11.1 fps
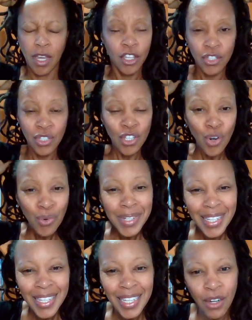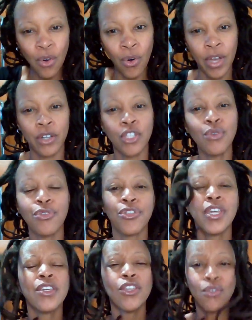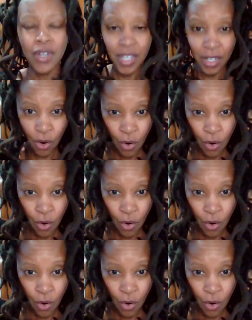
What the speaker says: you see, you don't need oil. You think you need